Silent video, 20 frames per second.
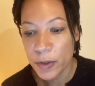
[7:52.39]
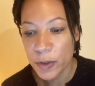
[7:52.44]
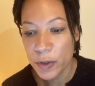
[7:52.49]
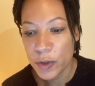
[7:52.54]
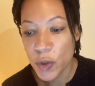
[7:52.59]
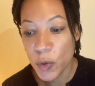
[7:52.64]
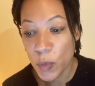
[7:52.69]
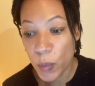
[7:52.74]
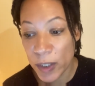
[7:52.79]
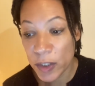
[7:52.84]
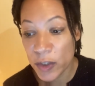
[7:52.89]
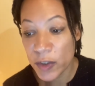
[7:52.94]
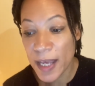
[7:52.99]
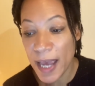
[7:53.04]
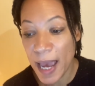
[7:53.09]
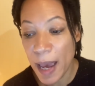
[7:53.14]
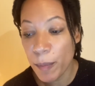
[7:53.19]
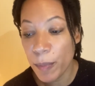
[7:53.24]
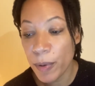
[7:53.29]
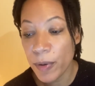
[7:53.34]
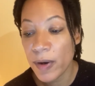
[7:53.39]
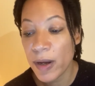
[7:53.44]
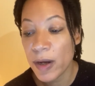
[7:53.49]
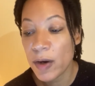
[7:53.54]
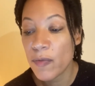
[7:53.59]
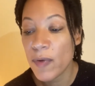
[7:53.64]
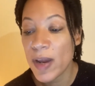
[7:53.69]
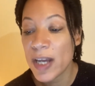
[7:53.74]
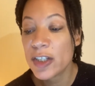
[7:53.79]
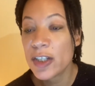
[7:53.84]
to which the Emperor
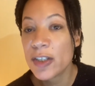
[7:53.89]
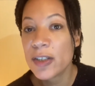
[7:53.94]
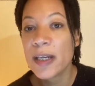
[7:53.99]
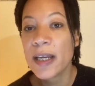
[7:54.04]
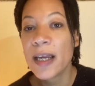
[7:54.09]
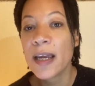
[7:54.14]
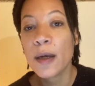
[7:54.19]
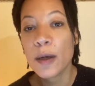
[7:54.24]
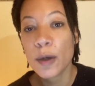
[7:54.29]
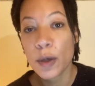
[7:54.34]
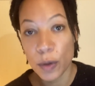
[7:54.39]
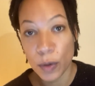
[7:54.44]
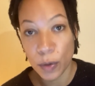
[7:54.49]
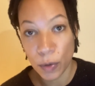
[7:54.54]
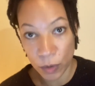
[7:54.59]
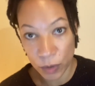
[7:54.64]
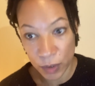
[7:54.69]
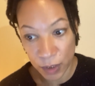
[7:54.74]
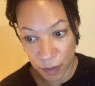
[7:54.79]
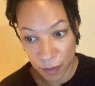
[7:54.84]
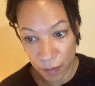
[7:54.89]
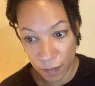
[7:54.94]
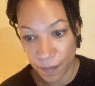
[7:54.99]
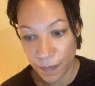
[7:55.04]
graciously nodded.